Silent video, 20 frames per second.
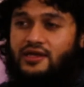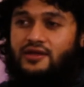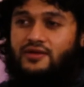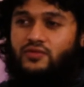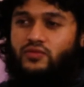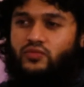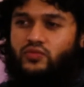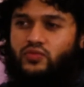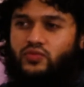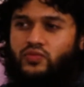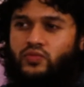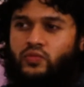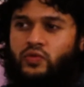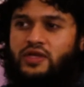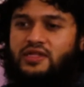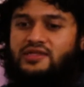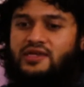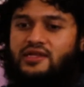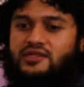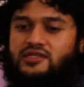
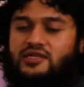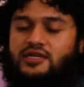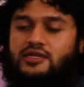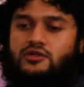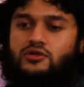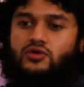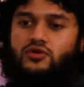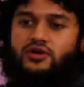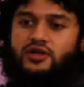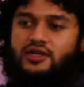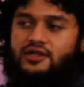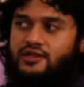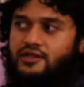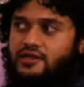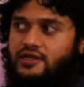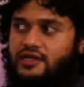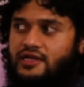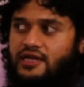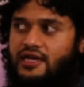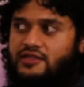we tend to ignore
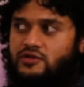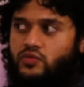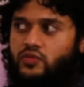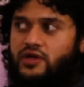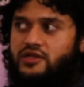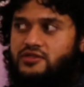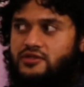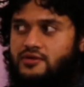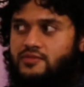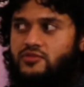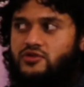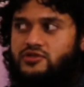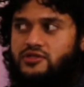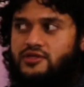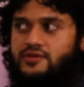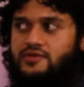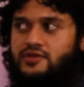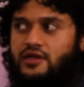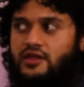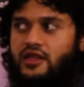it as Western
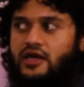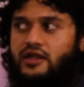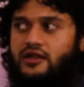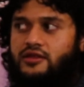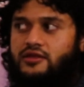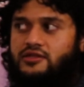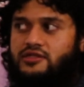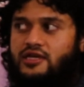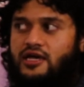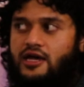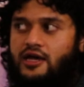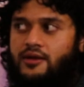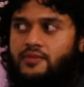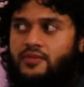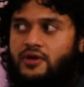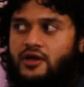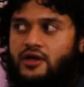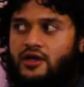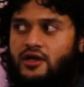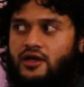Muslims a lot of the
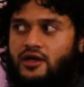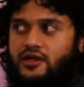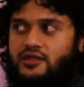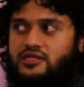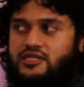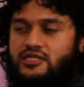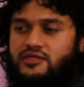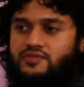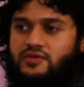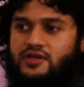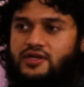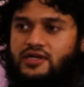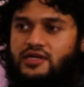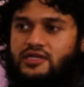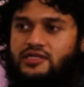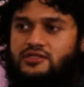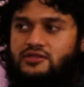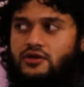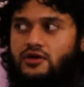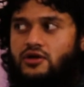time, just
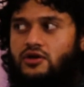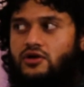because